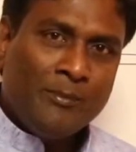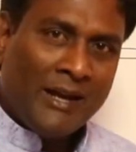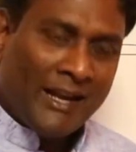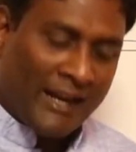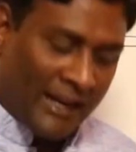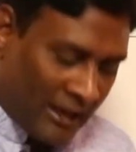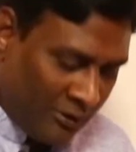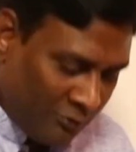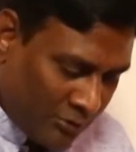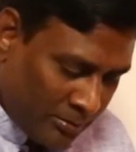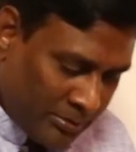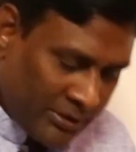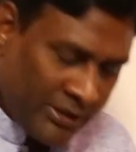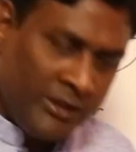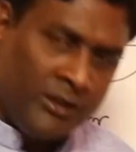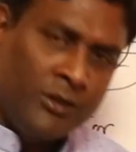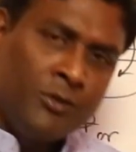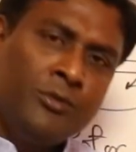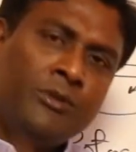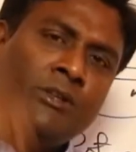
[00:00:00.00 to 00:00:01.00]
my hand from
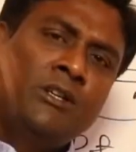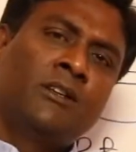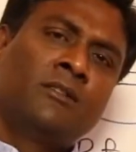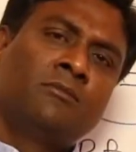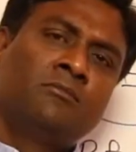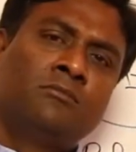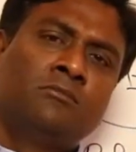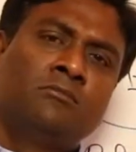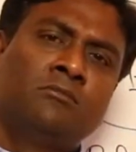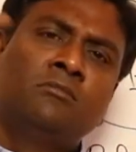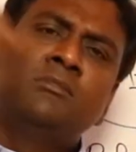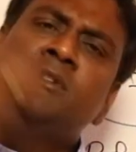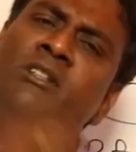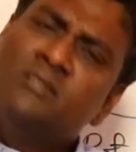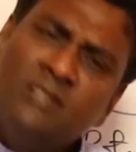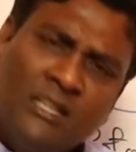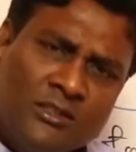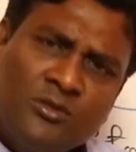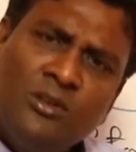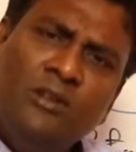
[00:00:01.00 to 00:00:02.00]
here to here,
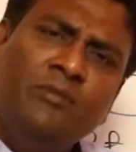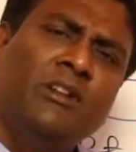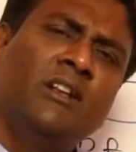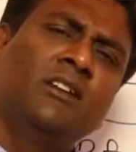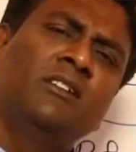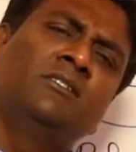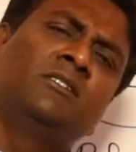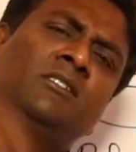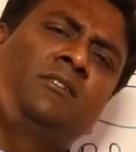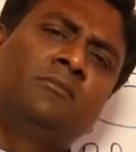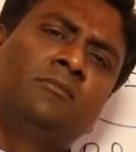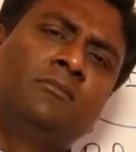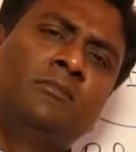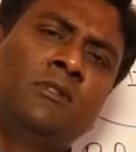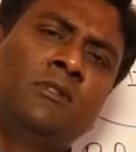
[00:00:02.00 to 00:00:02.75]
it's actually very easy.